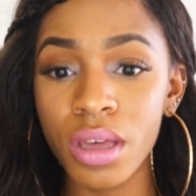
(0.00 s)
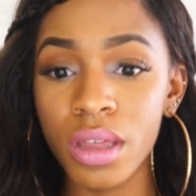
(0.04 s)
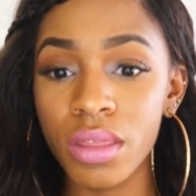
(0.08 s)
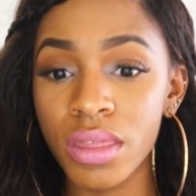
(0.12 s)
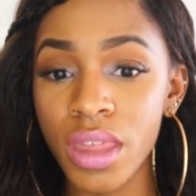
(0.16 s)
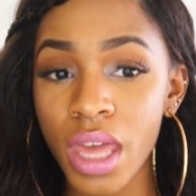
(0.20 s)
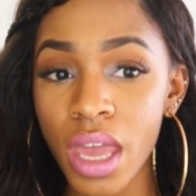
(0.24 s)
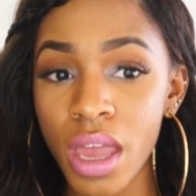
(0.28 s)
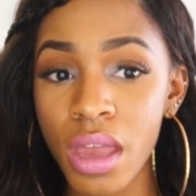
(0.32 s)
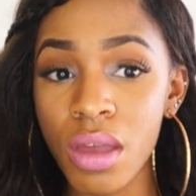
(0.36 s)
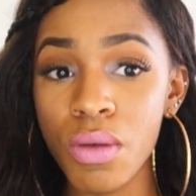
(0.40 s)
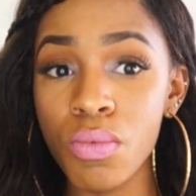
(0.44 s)

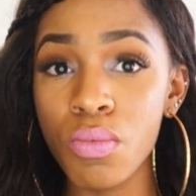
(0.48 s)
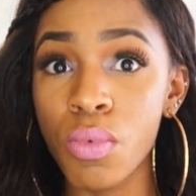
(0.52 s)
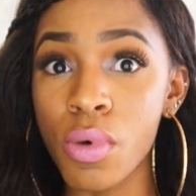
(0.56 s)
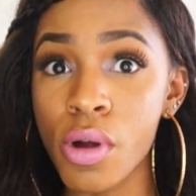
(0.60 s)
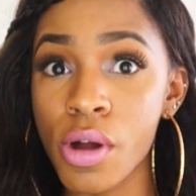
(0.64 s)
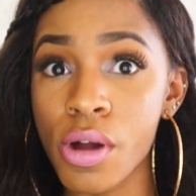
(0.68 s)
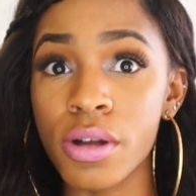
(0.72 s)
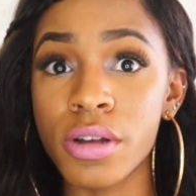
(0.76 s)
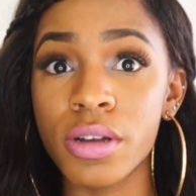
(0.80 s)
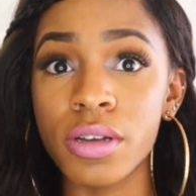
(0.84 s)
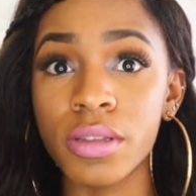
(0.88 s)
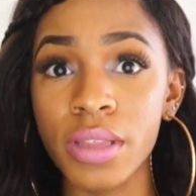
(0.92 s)
They
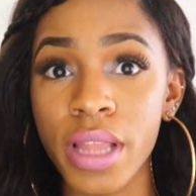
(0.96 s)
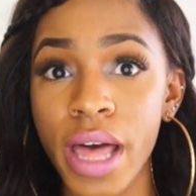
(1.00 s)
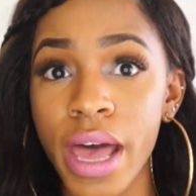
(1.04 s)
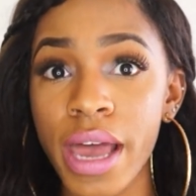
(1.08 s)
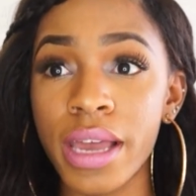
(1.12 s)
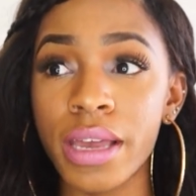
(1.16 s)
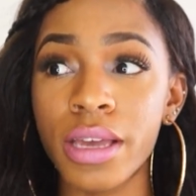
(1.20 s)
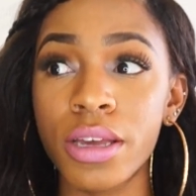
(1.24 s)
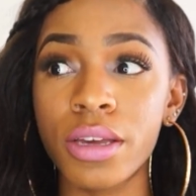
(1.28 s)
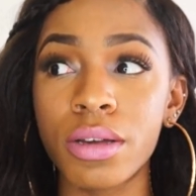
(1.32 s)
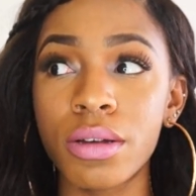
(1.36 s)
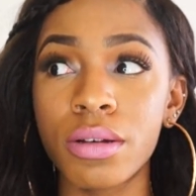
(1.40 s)
work
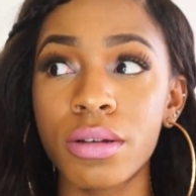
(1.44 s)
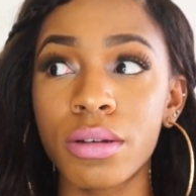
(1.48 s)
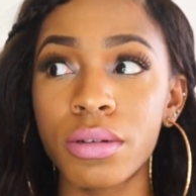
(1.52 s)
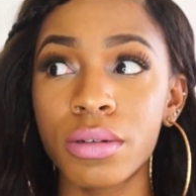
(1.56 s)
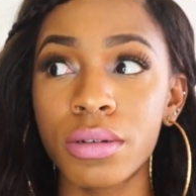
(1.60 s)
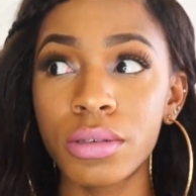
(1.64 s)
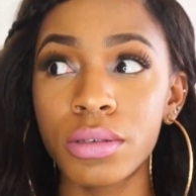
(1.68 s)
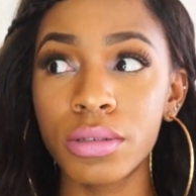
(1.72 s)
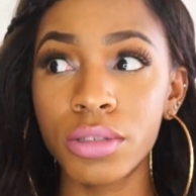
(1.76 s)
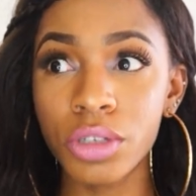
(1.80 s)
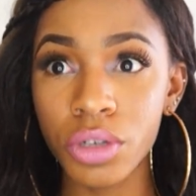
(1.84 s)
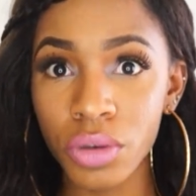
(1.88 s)
like
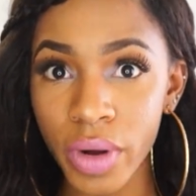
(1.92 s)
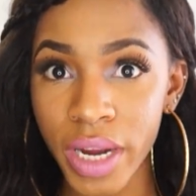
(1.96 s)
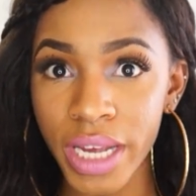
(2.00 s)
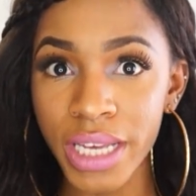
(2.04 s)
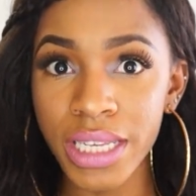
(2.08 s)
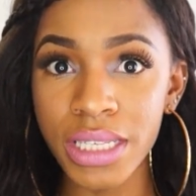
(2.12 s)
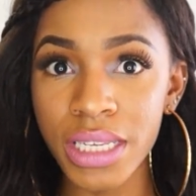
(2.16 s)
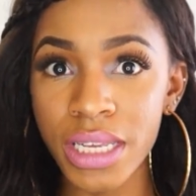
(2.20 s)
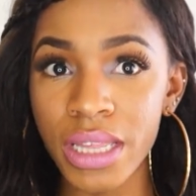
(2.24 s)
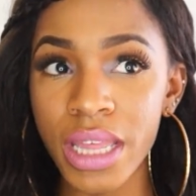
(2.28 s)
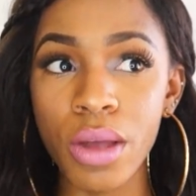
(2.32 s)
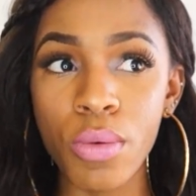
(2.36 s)

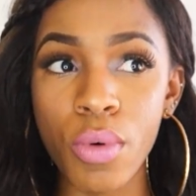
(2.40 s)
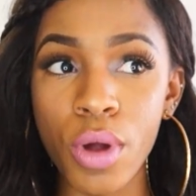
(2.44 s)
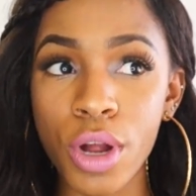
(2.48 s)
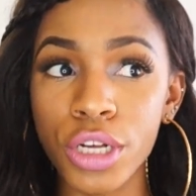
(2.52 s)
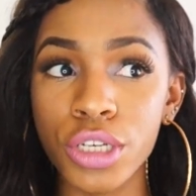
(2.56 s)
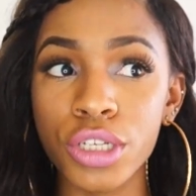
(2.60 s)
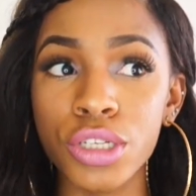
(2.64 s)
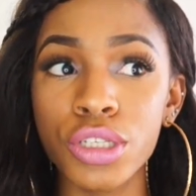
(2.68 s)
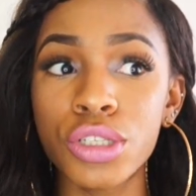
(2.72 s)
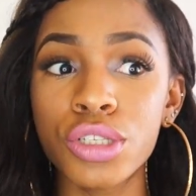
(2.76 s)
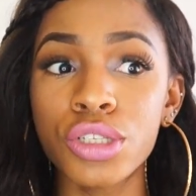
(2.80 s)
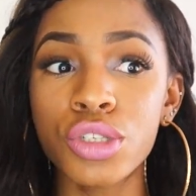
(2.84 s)
crazy. They
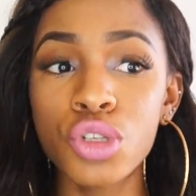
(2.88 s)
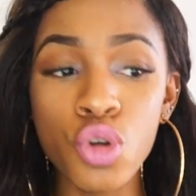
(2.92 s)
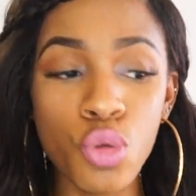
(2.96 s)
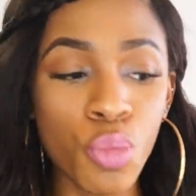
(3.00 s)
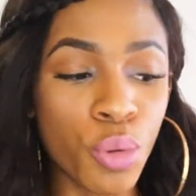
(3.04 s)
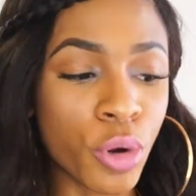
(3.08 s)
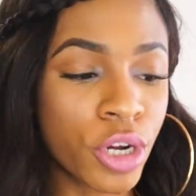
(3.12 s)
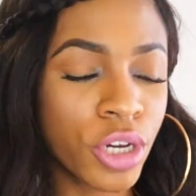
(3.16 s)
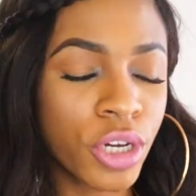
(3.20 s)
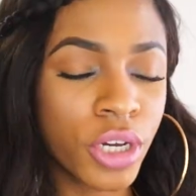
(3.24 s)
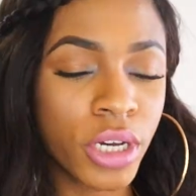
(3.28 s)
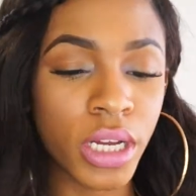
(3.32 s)
work
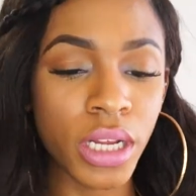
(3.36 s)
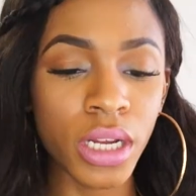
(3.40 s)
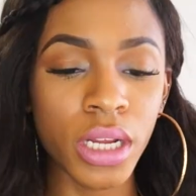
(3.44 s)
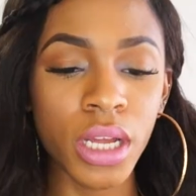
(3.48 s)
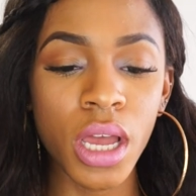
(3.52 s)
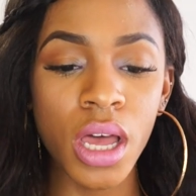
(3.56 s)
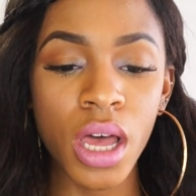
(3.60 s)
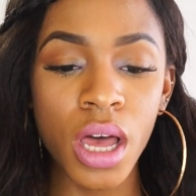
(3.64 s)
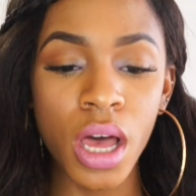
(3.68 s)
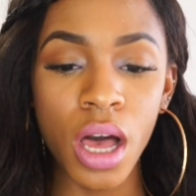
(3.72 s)
super good.